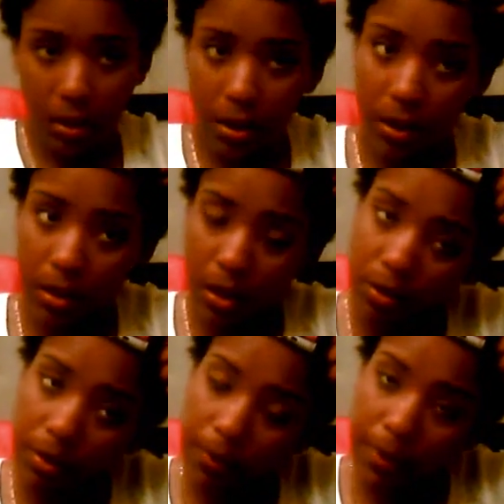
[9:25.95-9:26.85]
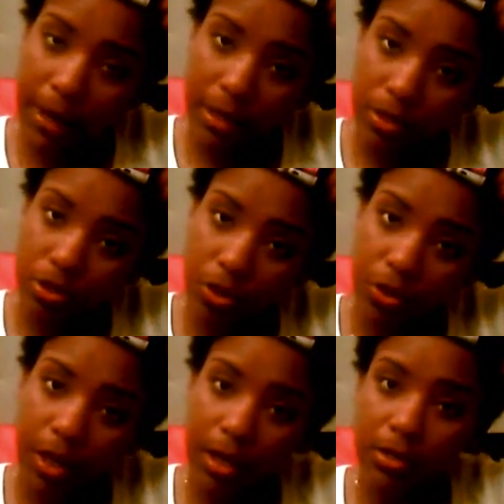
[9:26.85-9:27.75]
and then I'll come back
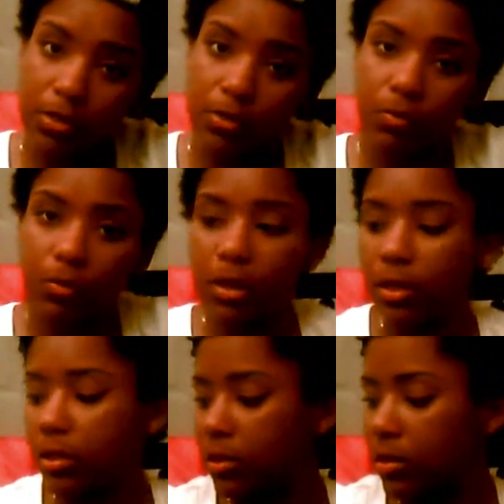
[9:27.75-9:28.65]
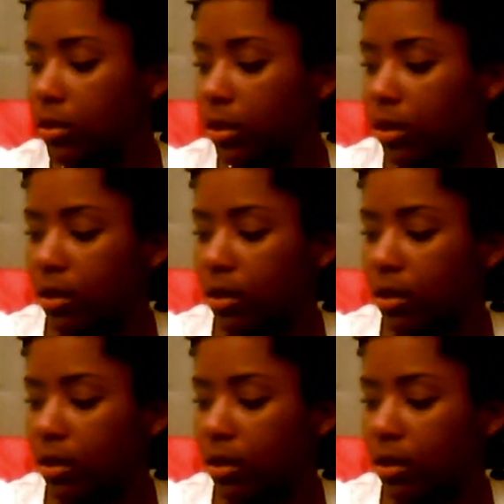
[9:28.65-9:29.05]
and show you guys what it